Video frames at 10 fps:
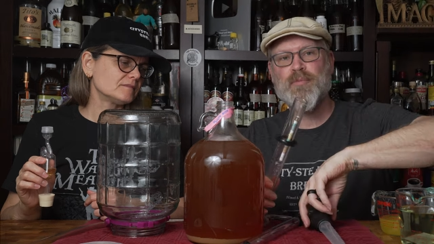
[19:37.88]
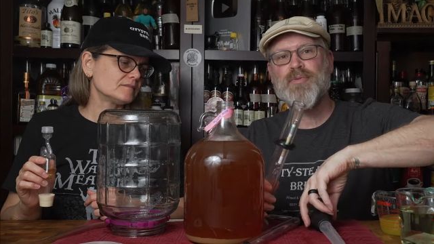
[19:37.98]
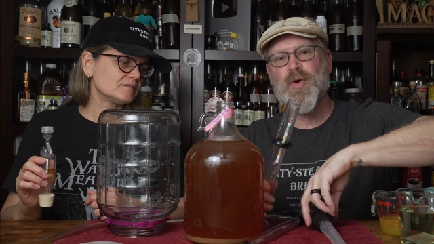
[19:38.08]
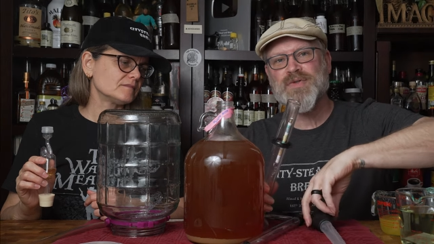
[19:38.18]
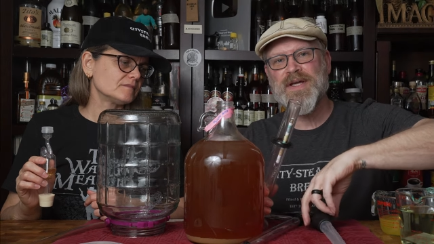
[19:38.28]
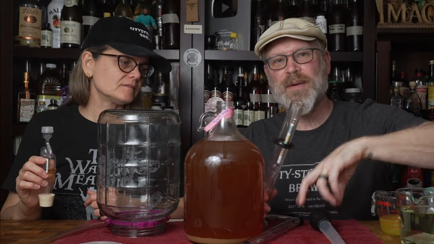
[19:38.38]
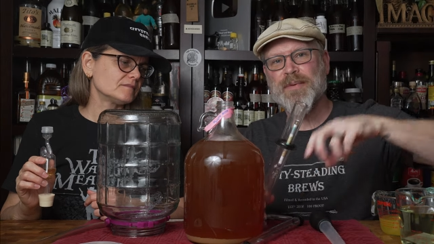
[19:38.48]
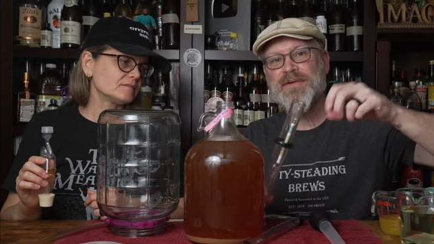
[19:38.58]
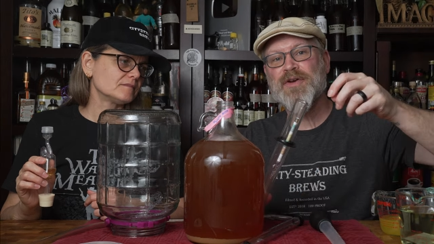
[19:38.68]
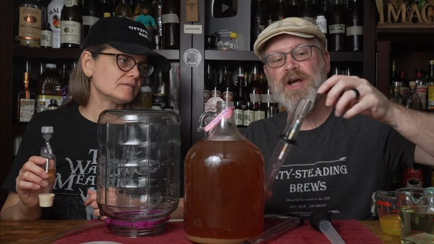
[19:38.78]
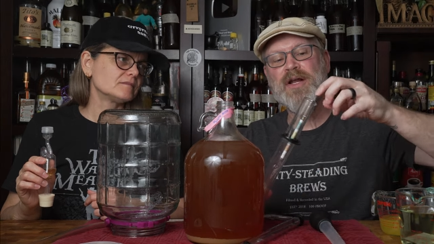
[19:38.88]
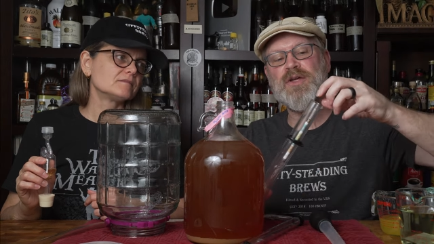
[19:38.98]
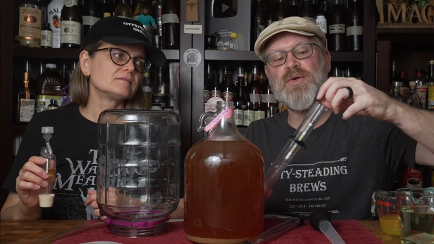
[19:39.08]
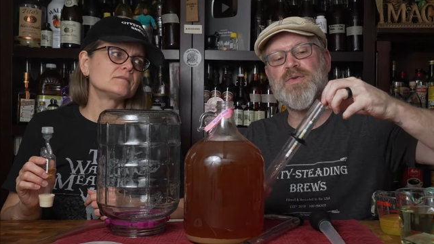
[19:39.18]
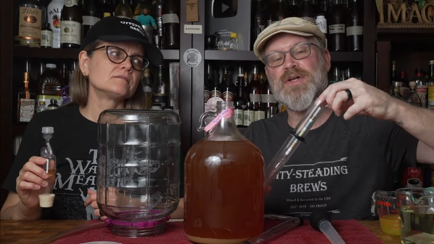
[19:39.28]
Speaker 1: Pro tip, if you're going
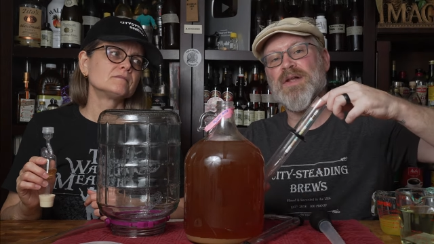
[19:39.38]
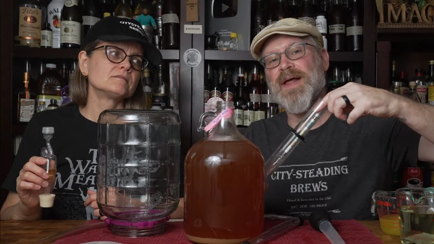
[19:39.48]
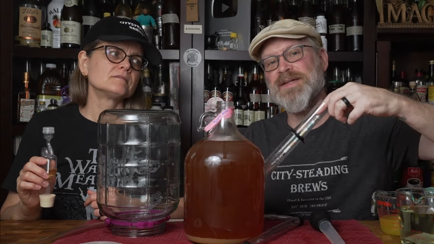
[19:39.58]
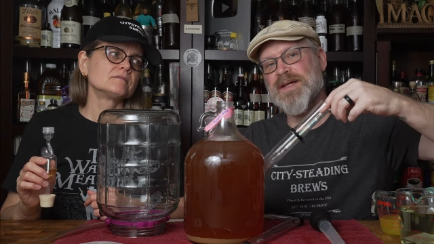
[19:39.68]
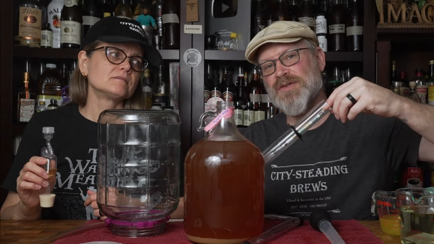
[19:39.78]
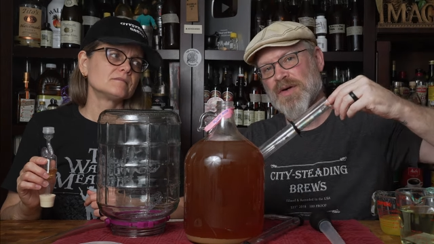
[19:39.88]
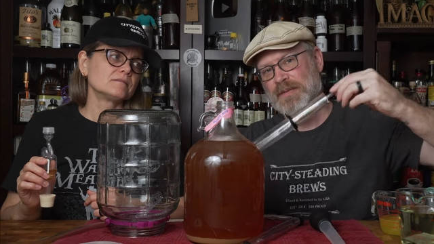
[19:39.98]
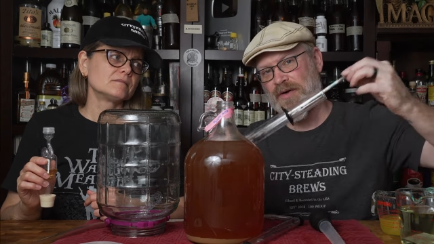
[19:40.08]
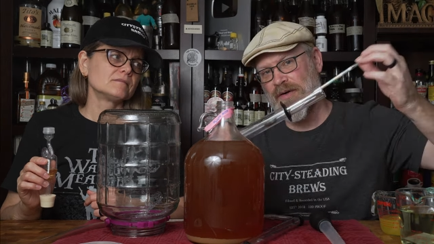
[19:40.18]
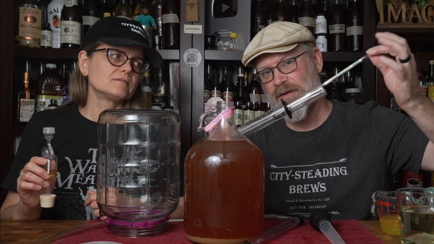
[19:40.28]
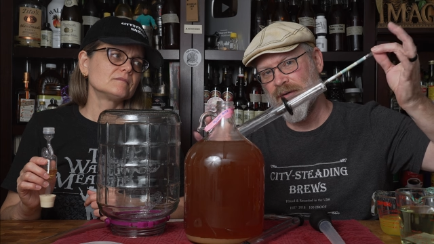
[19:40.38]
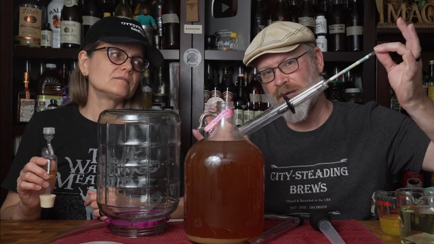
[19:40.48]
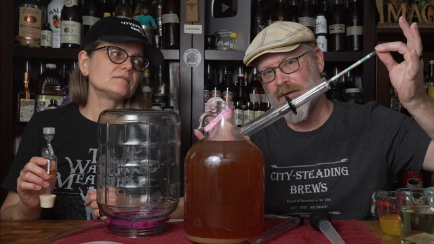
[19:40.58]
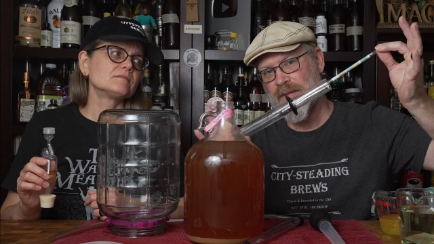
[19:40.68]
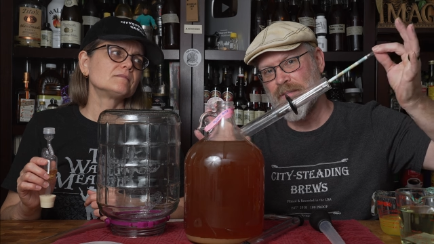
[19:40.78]
to use a glass hydrometer,
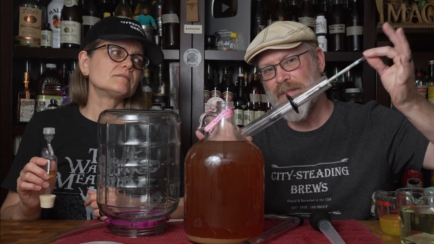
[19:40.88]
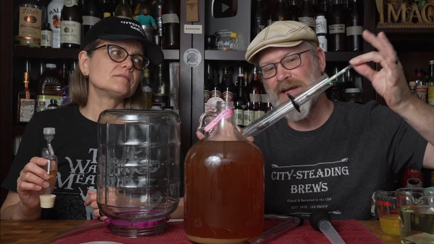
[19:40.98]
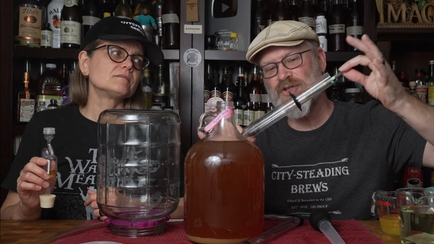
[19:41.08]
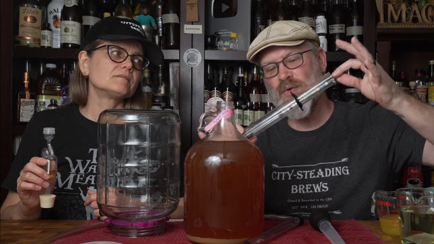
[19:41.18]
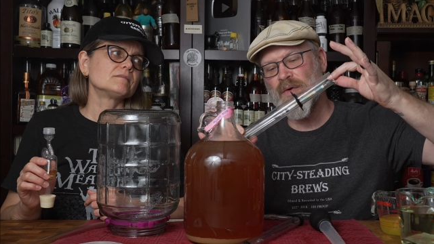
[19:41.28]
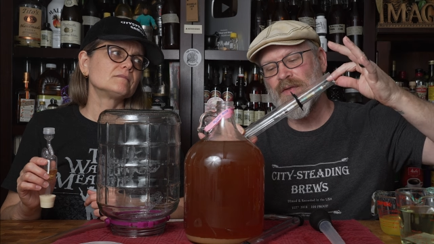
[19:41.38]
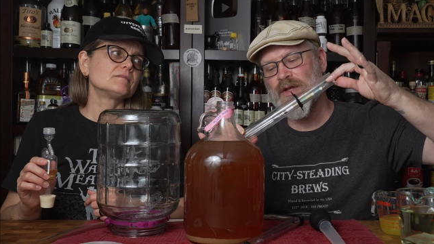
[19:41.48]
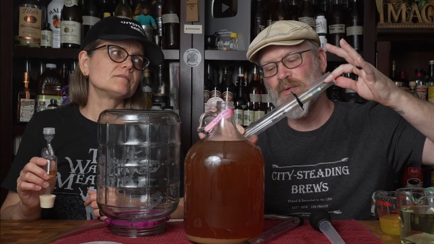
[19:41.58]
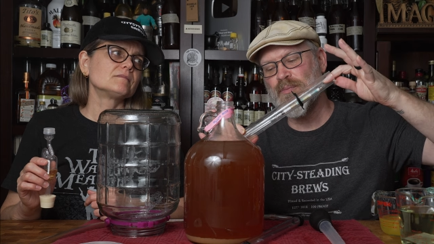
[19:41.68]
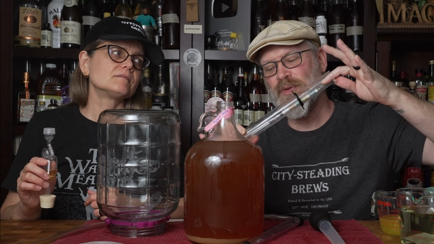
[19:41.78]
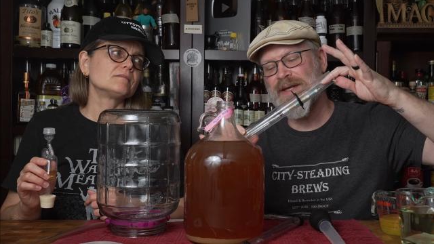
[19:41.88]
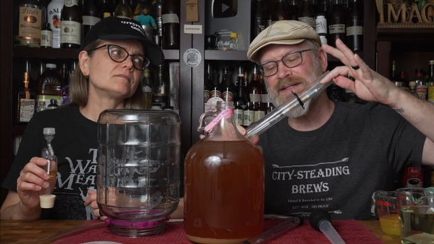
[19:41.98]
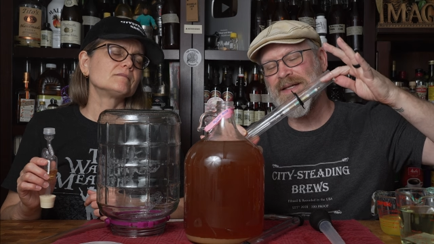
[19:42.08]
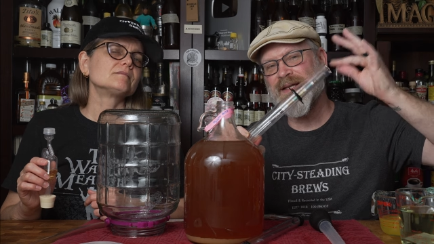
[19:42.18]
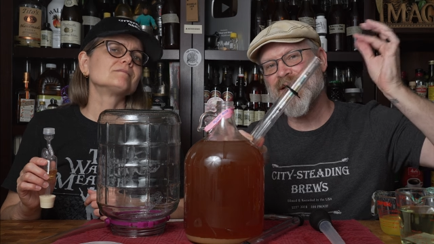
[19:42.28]
make sure that you
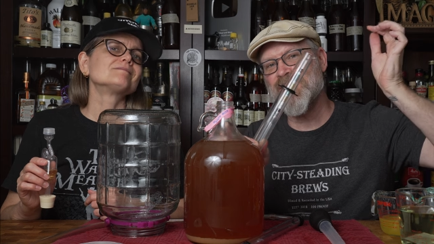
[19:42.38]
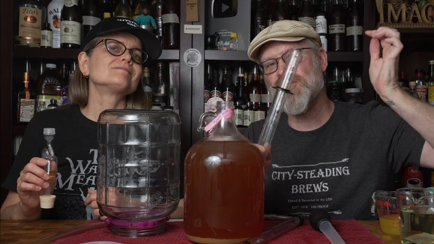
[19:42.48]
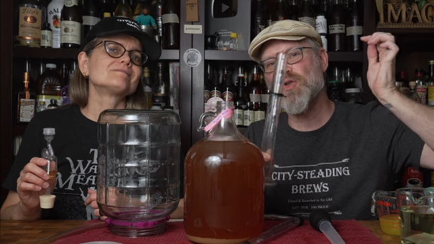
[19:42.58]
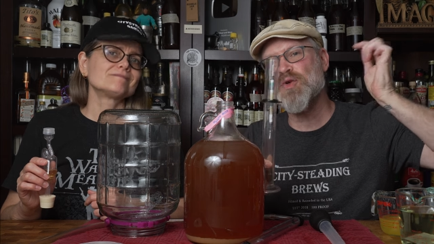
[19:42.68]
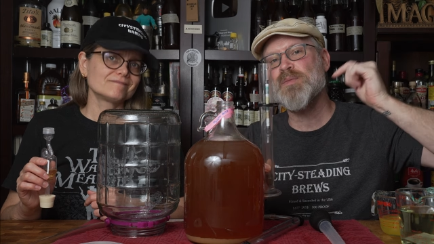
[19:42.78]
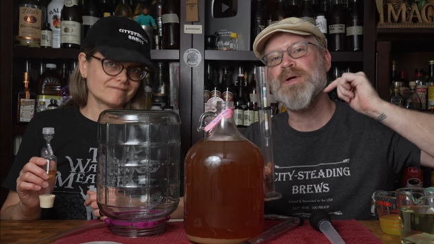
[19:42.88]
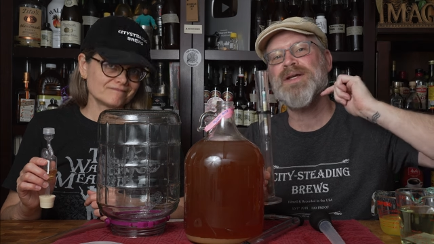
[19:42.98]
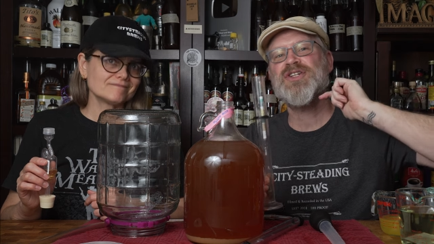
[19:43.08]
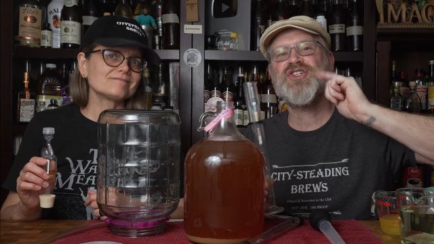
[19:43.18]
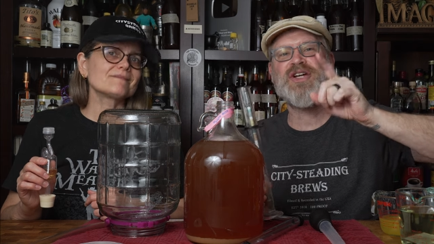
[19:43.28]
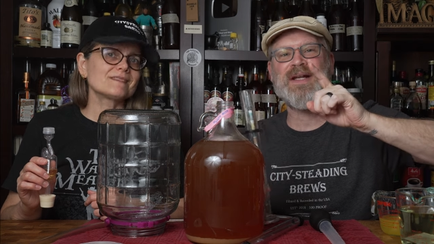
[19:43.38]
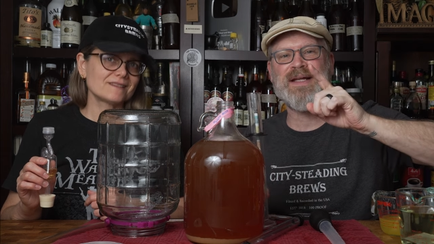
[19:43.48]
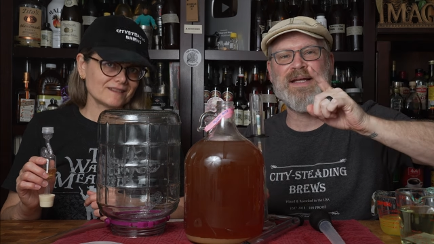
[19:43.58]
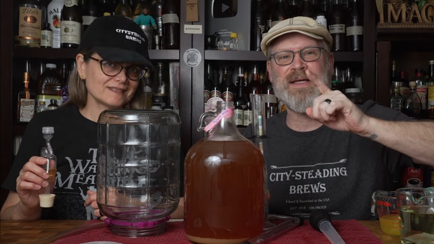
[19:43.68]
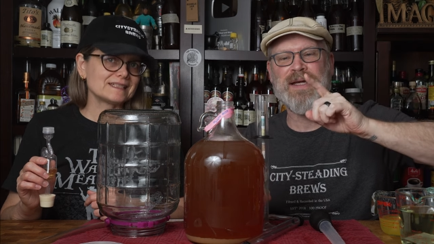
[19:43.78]
place it in the tube
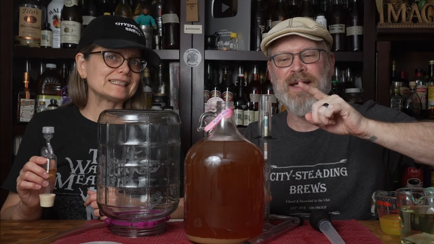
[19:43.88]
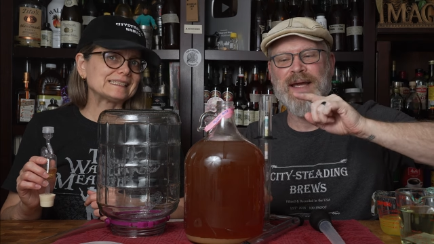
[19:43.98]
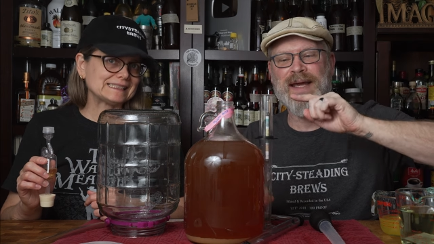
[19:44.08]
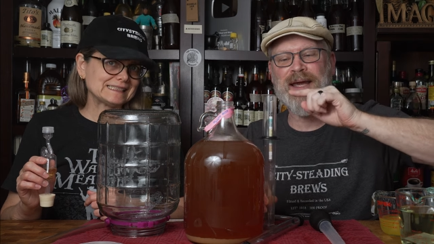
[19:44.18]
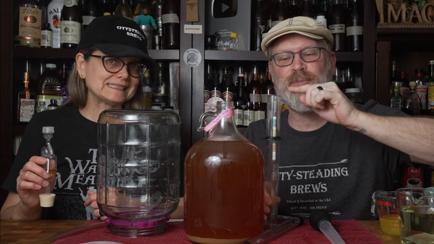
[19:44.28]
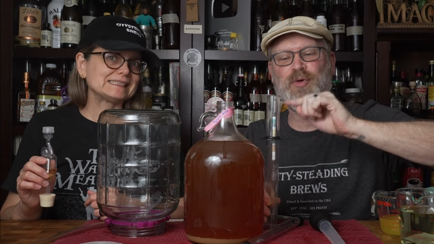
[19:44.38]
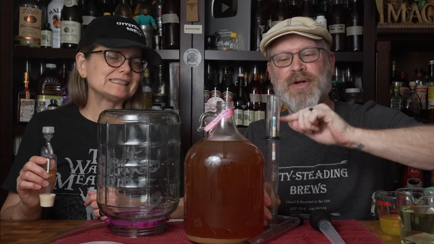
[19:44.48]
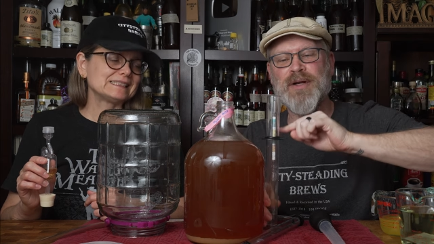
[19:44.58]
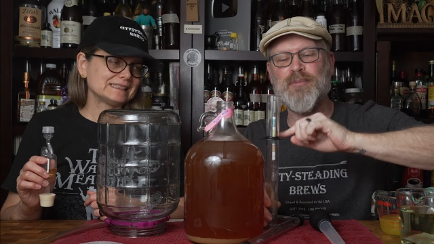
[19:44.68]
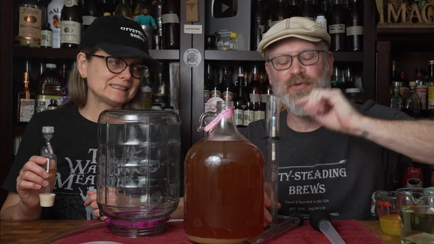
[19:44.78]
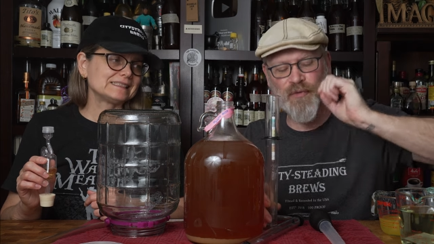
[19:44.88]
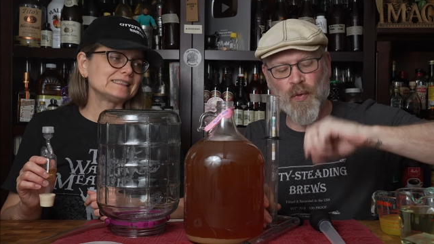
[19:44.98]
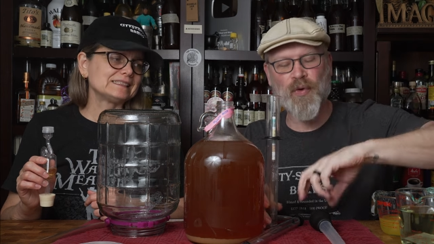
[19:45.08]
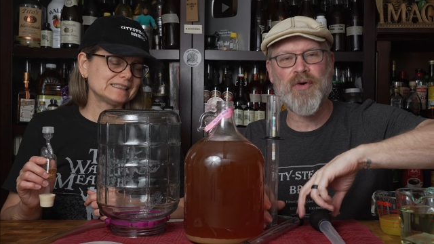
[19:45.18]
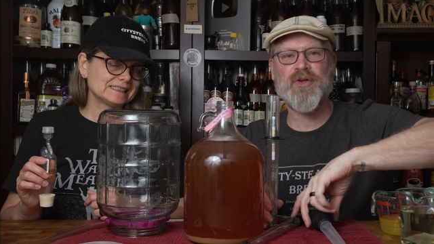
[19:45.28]
gently and put it in
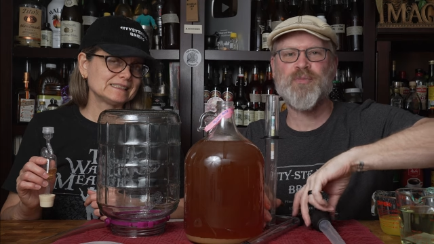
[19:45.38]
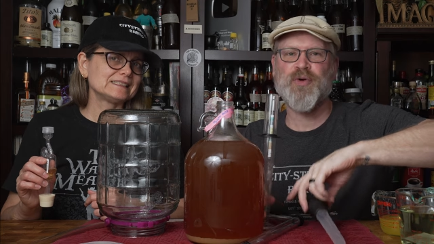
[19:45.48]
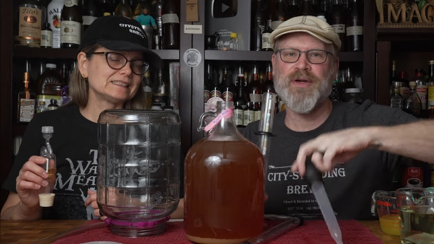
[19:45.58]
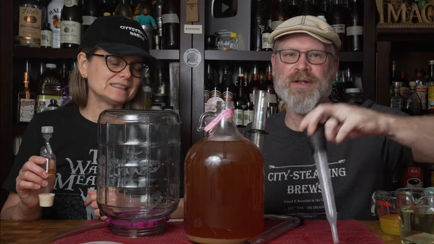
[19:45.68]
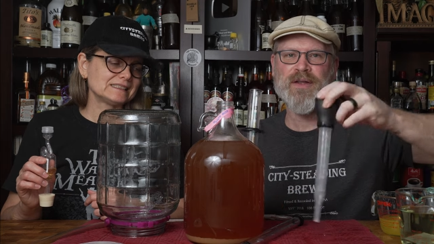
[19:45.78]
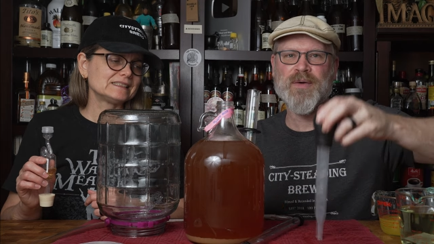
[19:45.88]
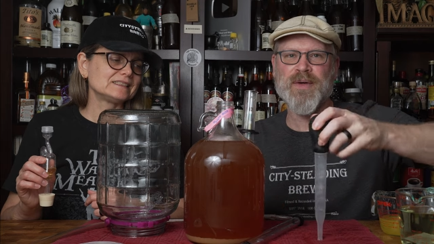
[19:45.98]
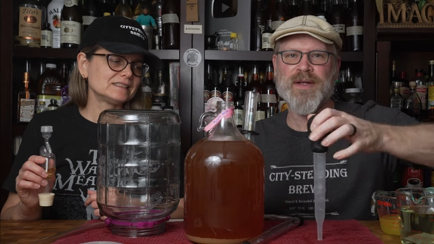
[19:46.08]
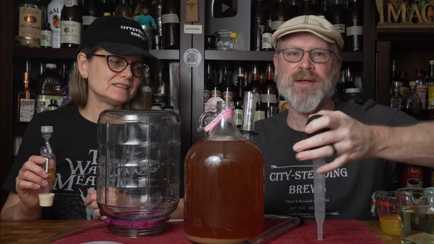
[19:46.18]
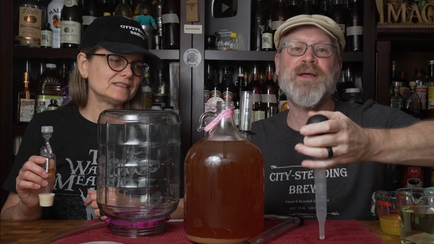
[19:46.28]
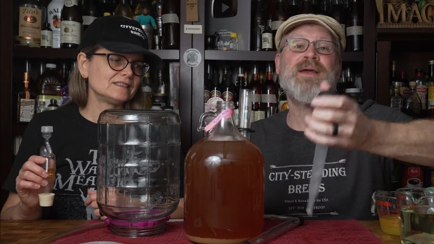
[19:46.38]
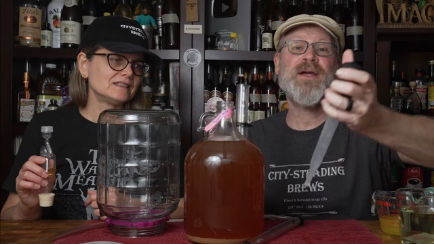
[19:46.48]
before you put any liquid in.